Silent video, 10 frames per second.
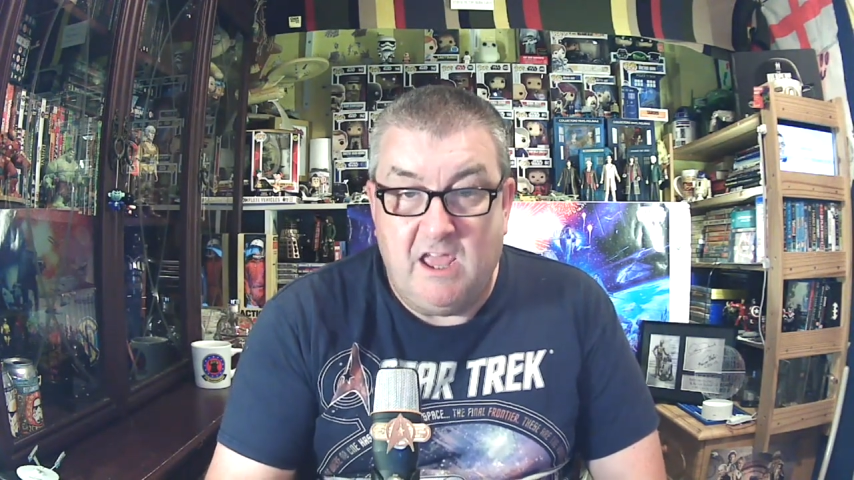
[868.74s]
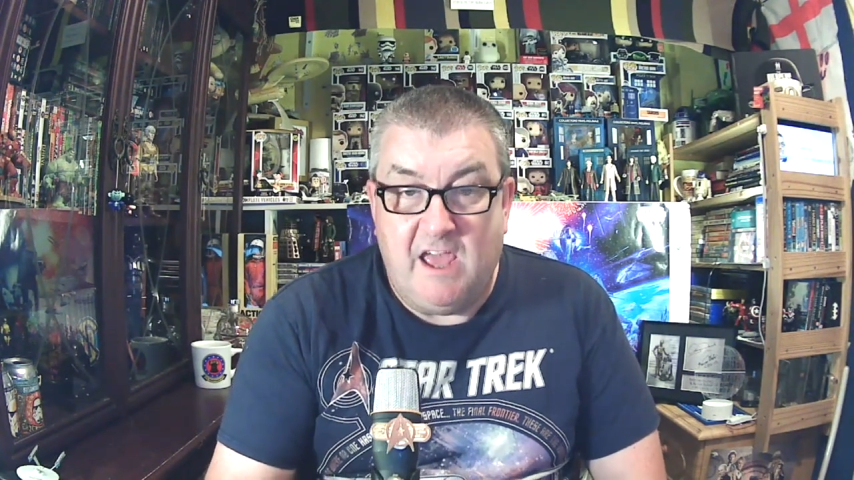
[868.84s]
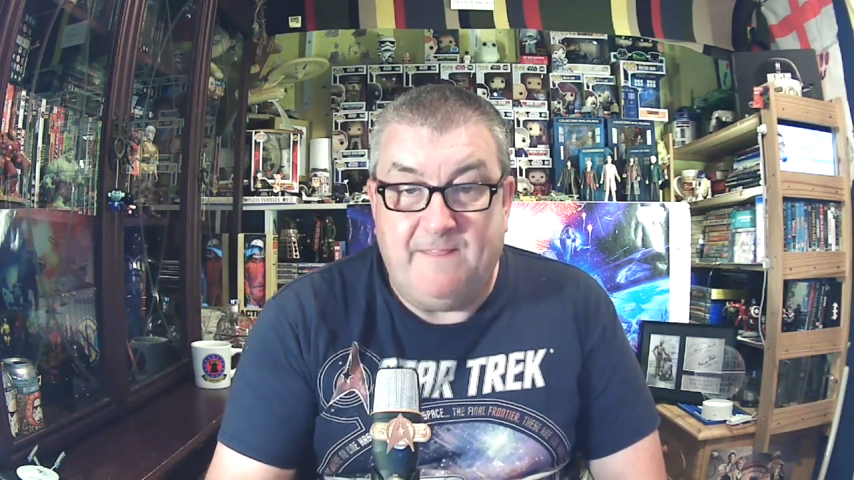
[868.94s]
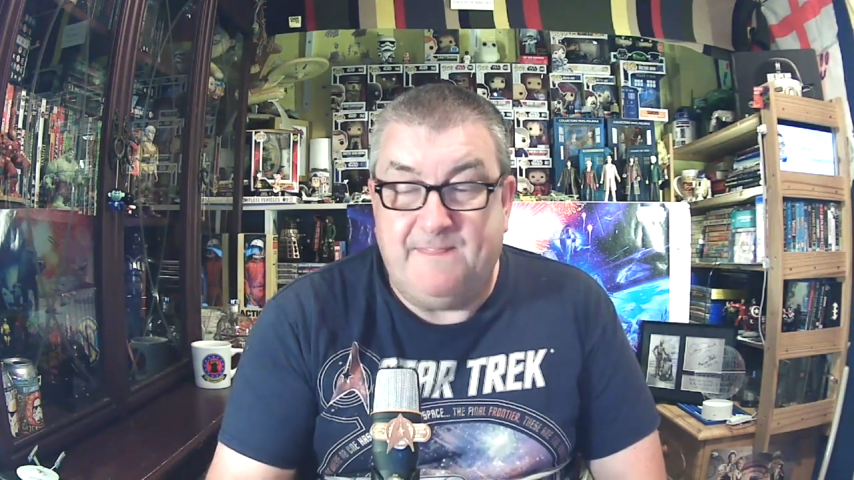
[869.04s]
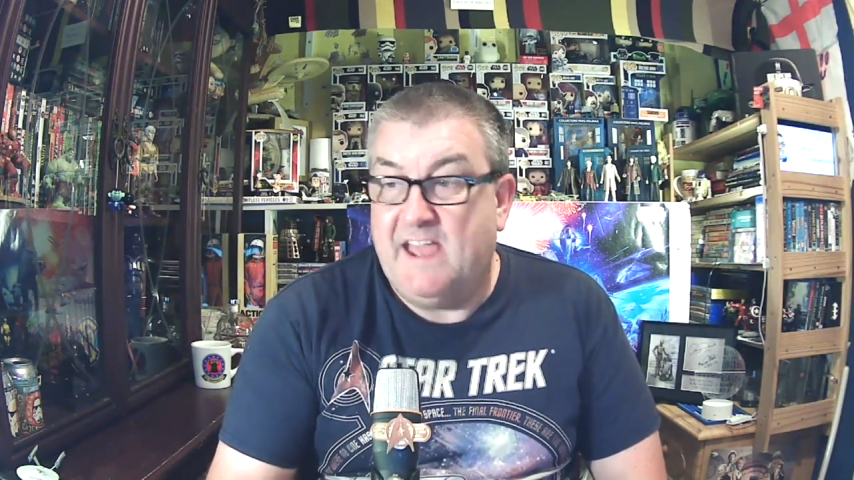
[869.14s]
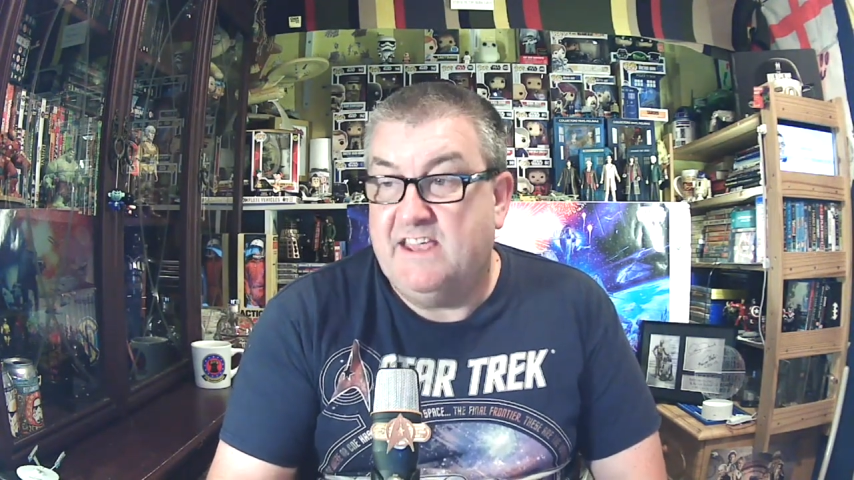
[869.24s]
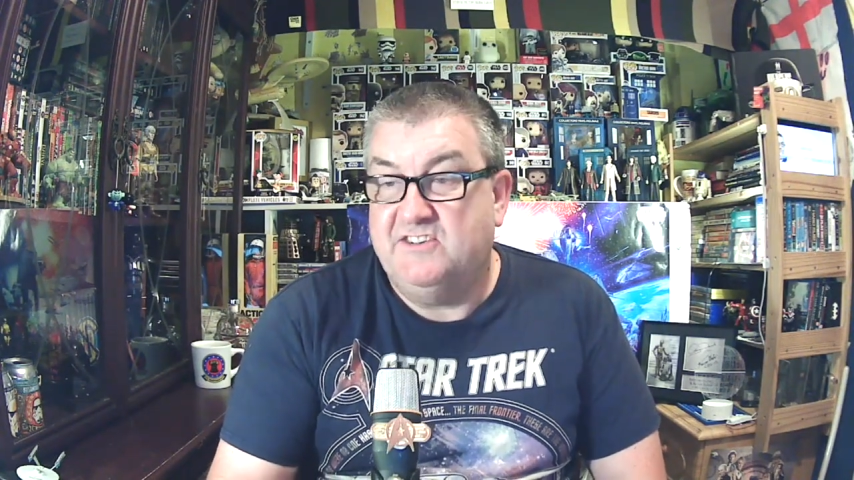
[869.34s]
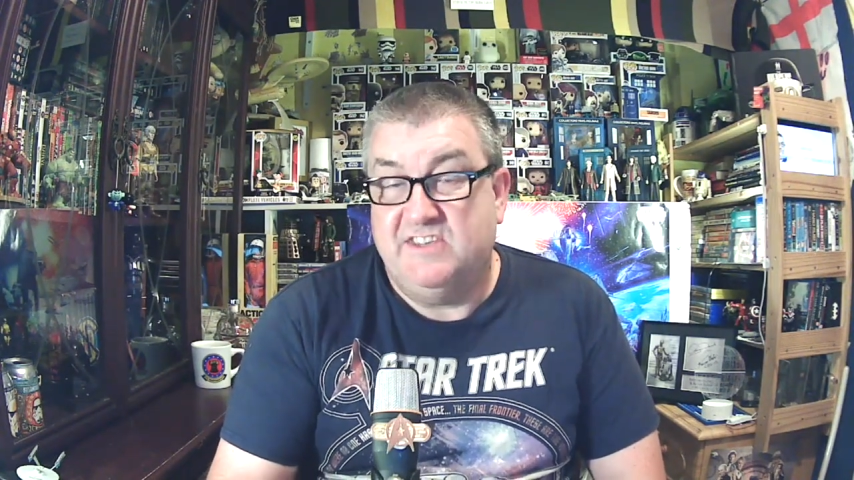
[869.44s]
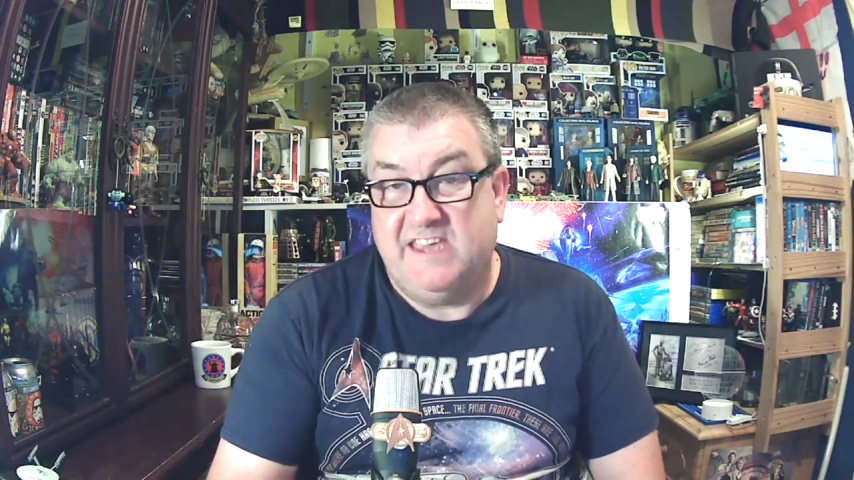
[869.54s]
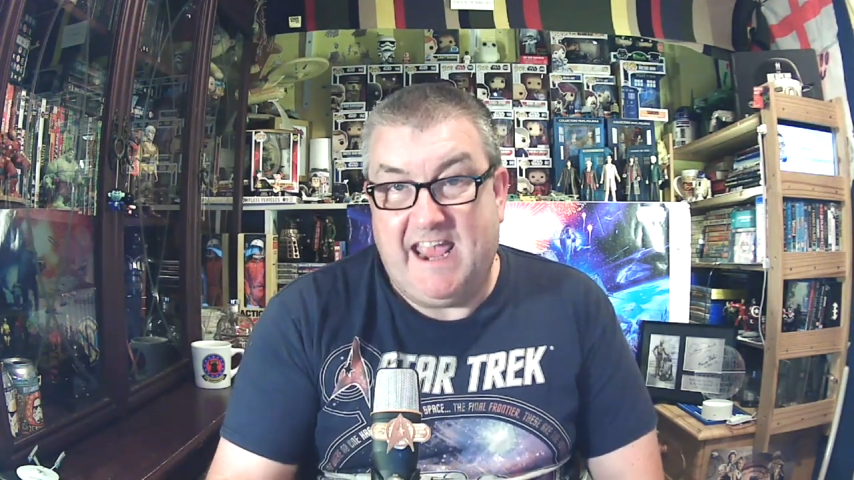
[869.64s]
And that
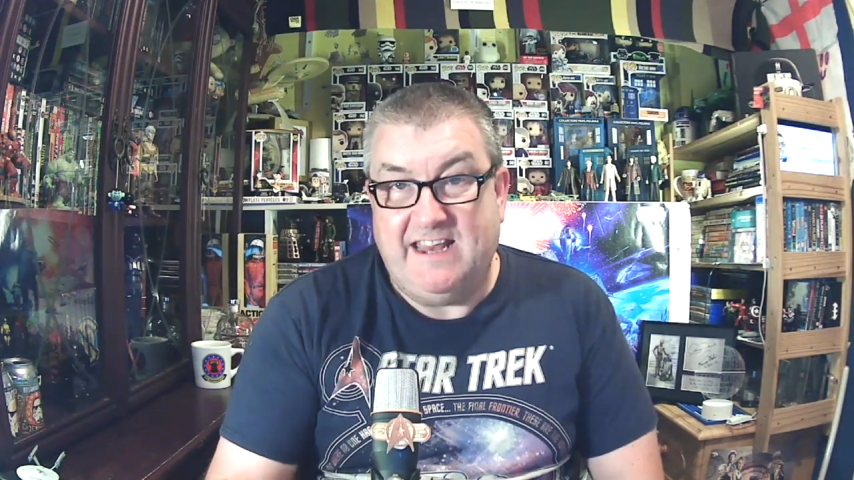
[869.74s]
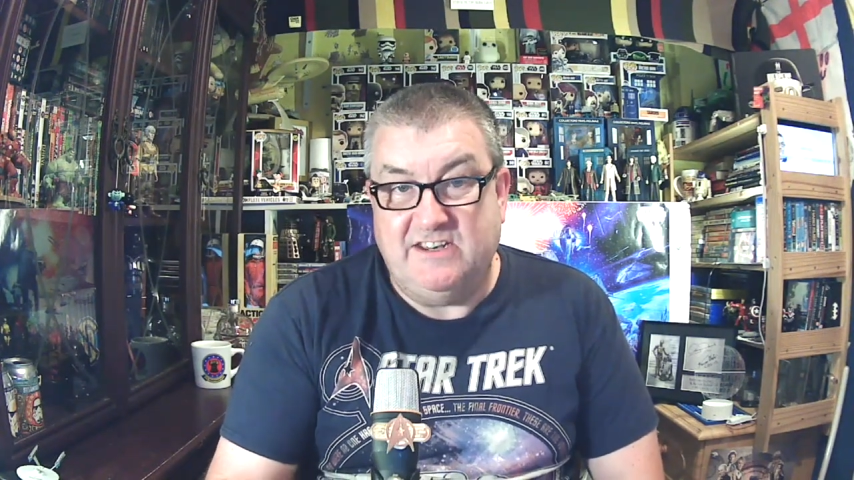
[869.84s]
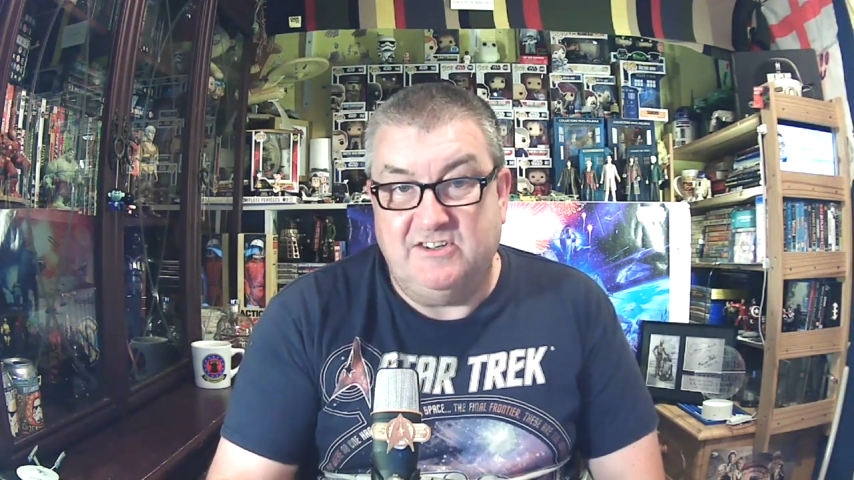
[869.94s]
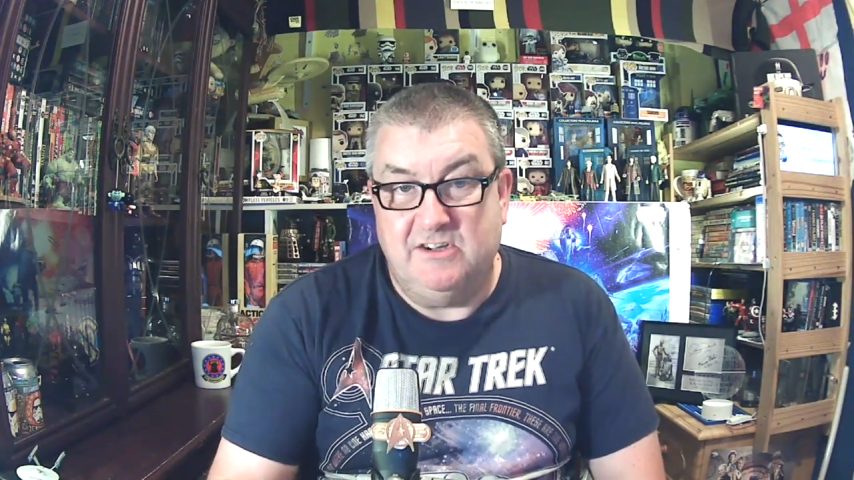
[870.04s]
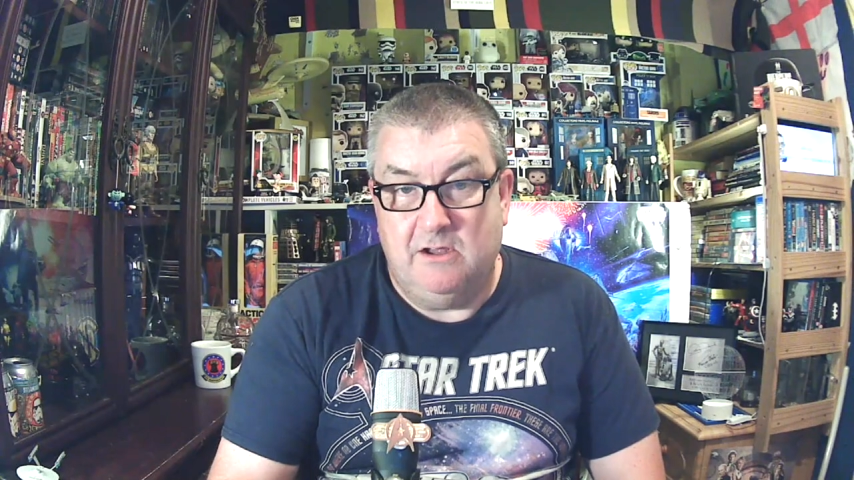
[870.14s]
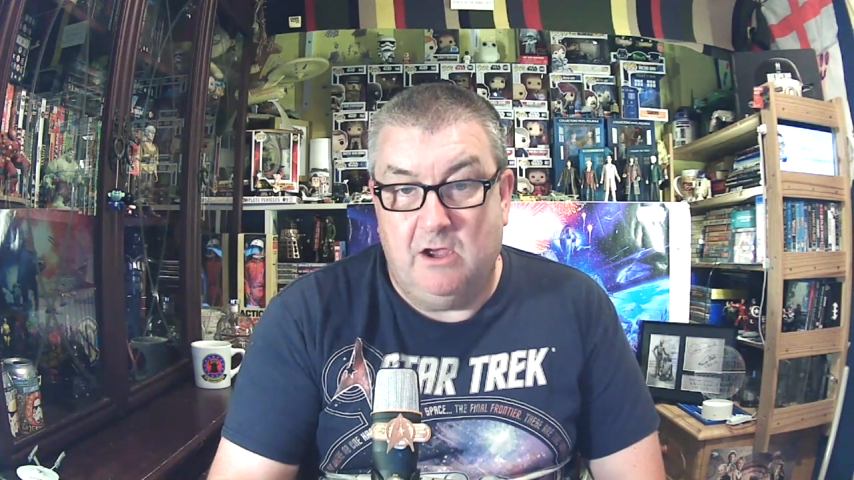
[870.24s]
is the end